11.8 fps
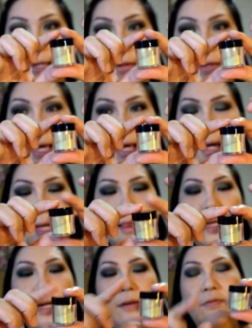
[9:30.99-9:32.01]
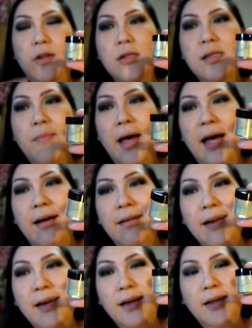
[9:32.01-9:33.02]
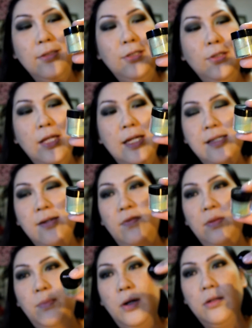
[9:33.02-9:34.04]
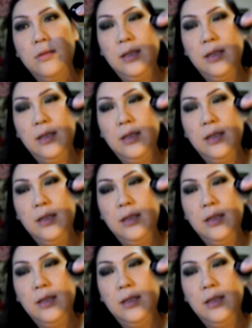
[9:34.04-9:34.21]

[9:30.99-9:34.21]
Okay, I think I've lost about 2/3 of the bottle.